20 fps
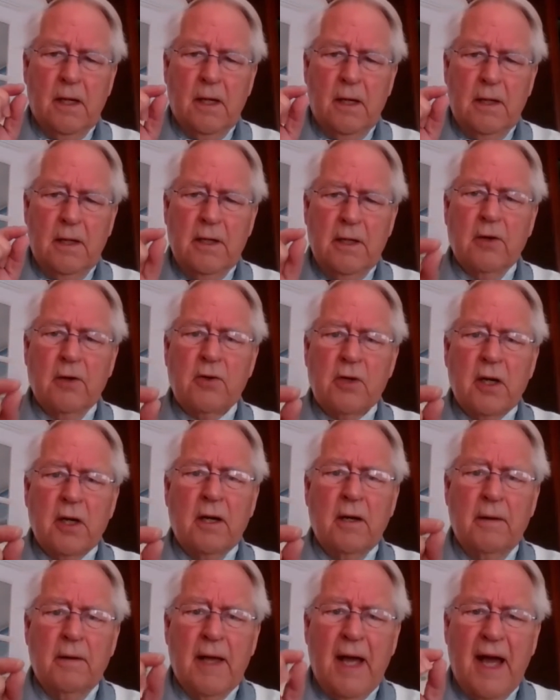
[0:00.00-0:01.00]

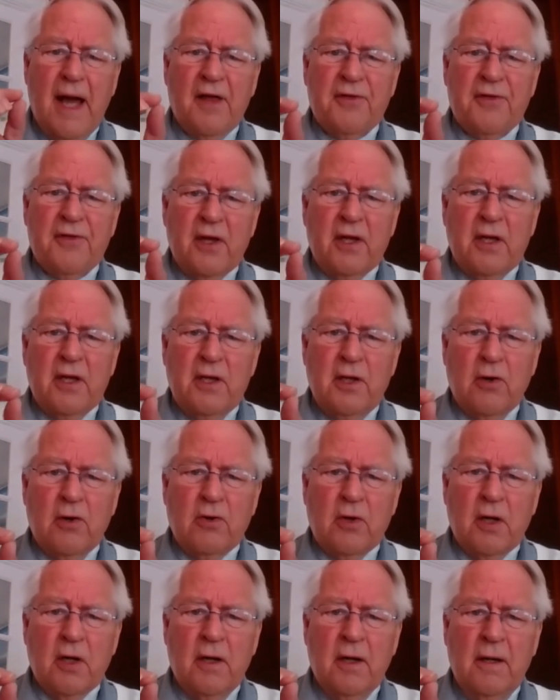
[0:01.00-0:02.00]
yoga, hatha
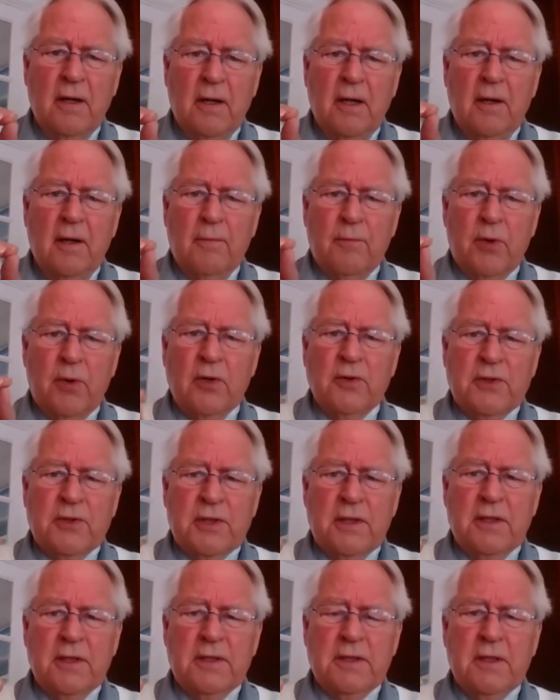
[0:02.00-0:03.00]
yoga
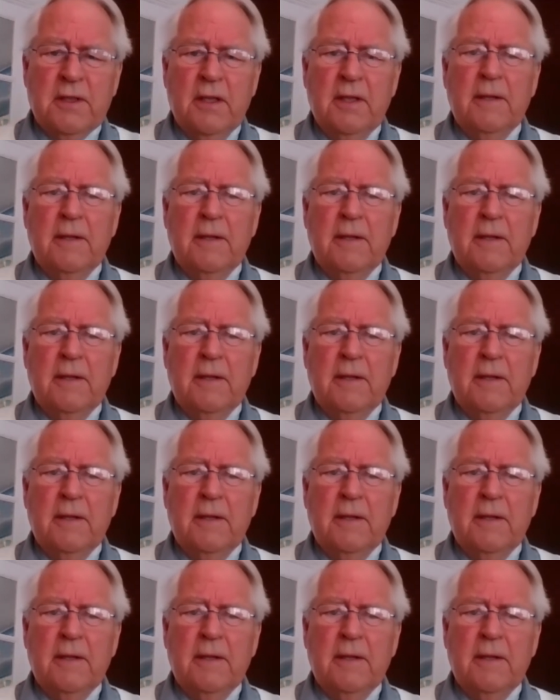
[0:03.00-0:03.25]
process,